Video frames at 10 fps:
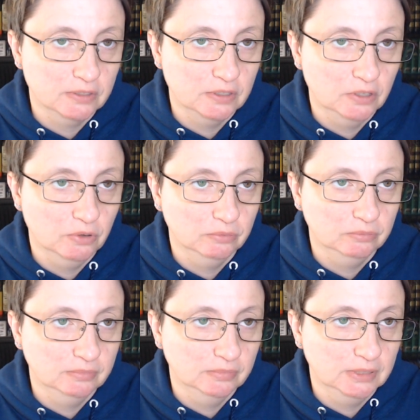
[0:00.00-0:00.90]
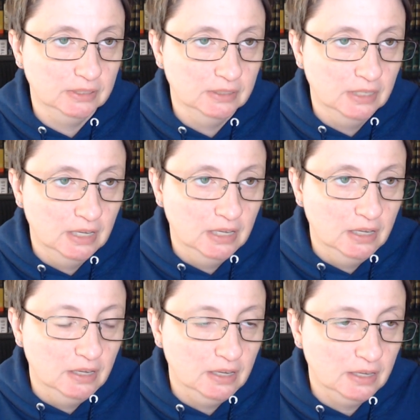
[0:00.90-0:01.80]
you know,
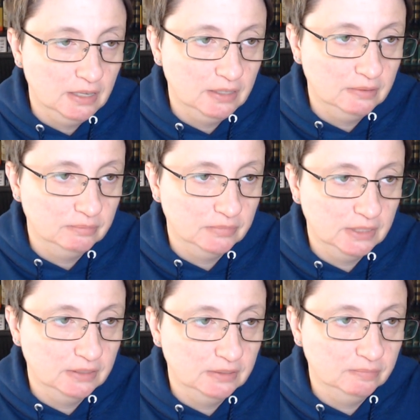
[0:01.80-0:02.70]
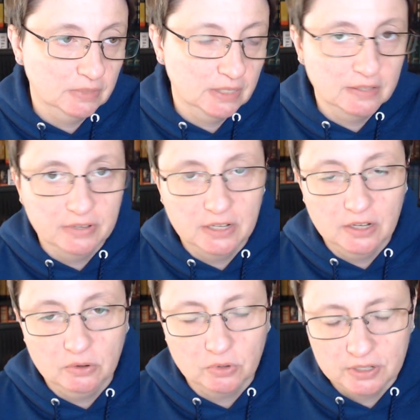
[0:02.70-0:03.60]
uh, in the
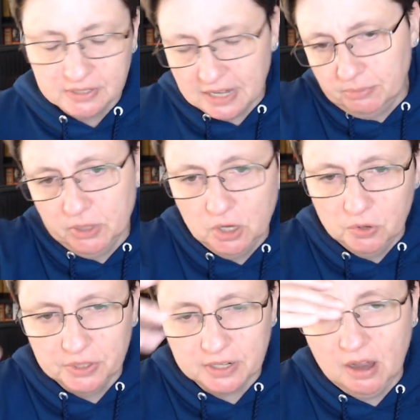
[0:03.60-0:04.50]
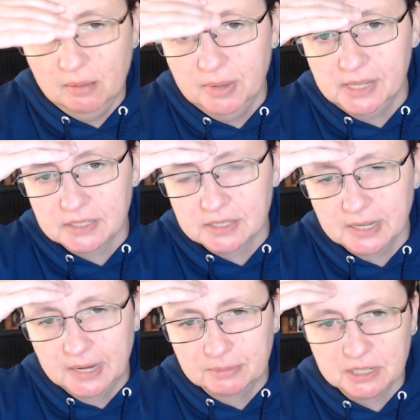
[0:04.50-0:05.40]
video or down below in the comments.
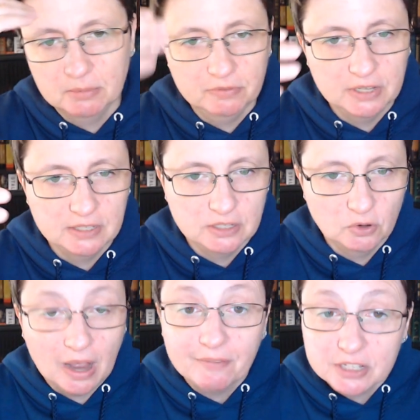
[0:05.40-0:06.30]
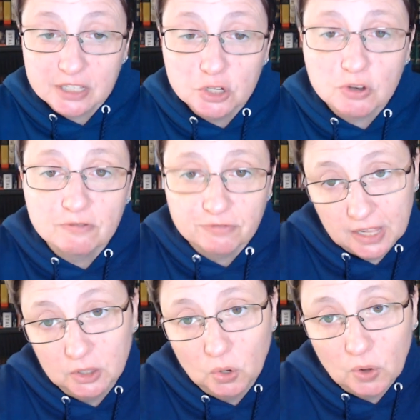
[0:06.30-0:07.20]
Um, some of these, you know, obviously you can
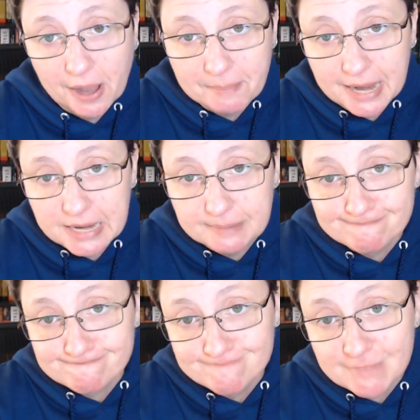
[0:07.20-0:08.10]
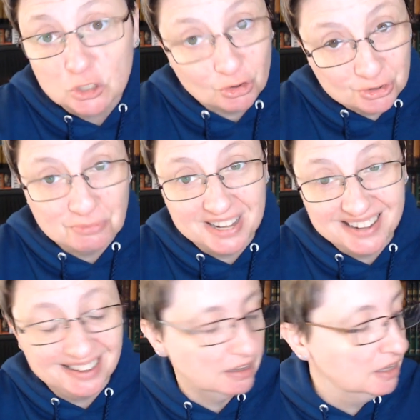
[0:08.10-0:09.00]
follow on my social
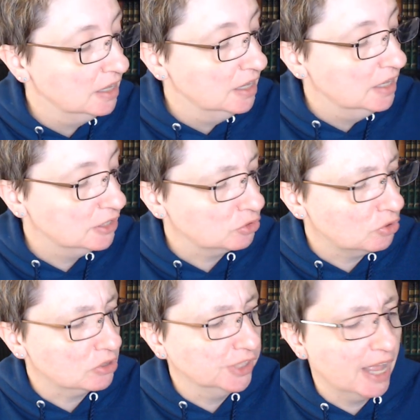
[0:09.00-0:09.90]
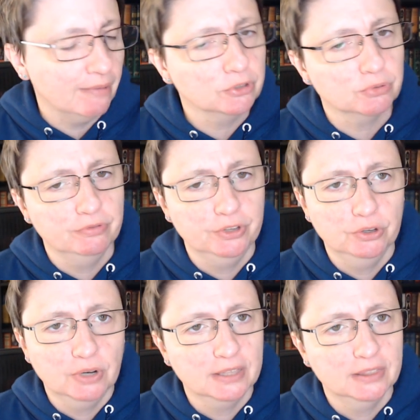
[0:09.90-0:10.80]
media. Historical Novels
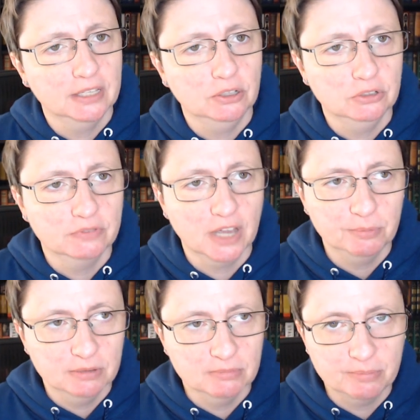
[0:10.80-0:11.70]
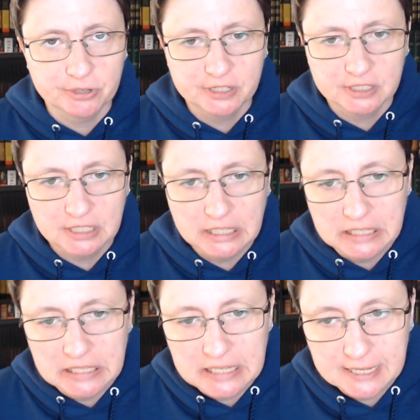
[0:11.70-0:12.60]
Review, I think you've got to be a member to see
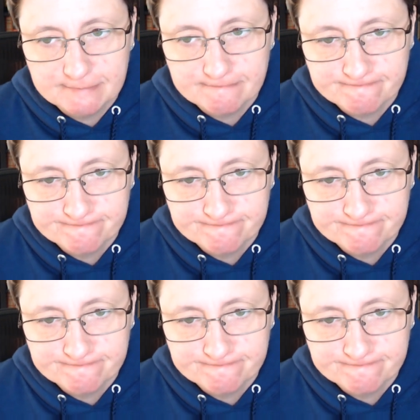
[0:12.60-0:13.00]
the. Um,